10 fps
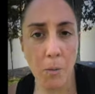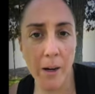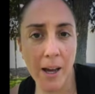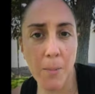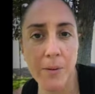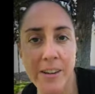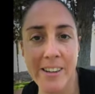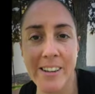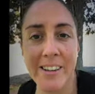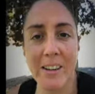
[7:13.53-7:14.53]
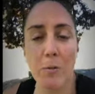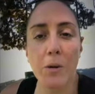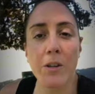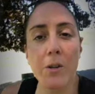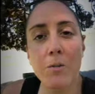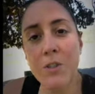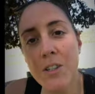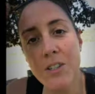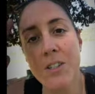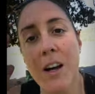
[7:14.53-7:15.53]
what happened? When you
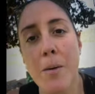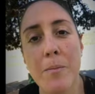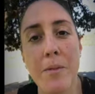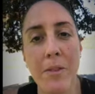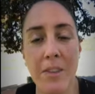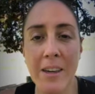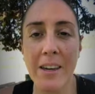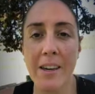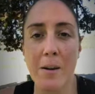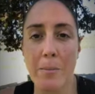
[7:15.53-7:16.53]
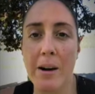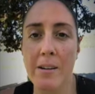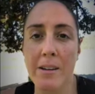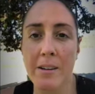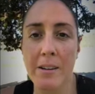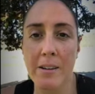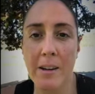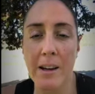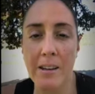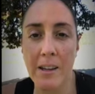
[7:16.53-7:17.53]
just stop thinking about it.
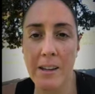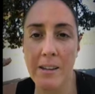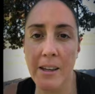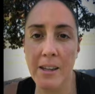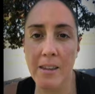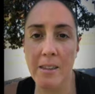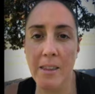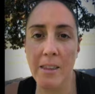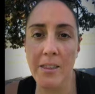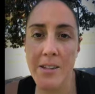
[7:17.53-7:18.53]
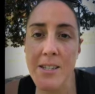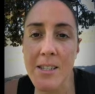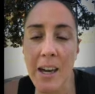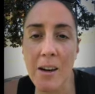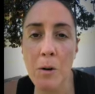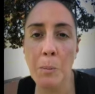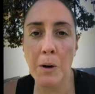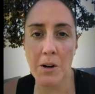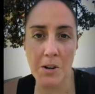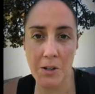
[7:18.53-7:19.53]
And letting the scale
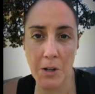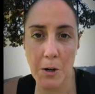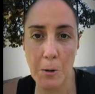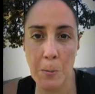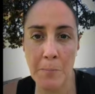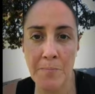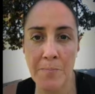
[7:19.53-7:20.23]
part go.